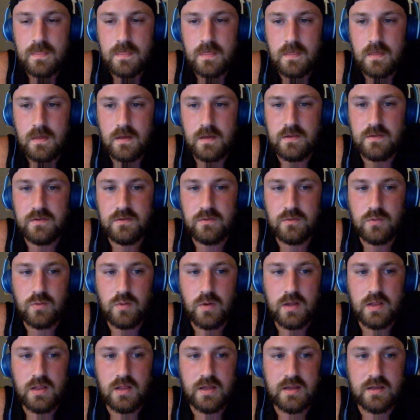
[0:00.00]
I do
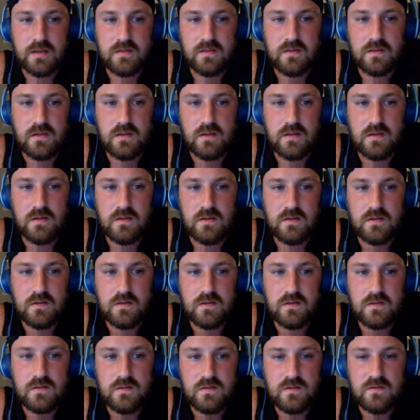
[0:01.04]
quite like the
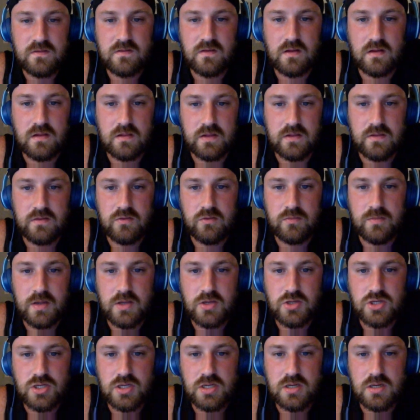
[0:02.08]
Scuttling Doom
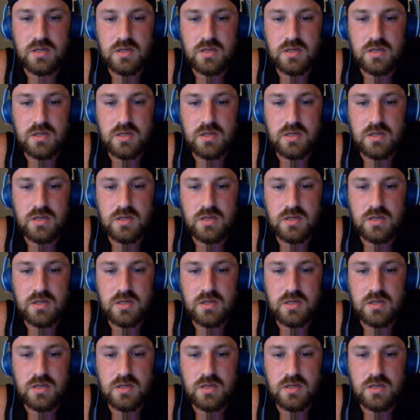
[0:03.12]
Engine.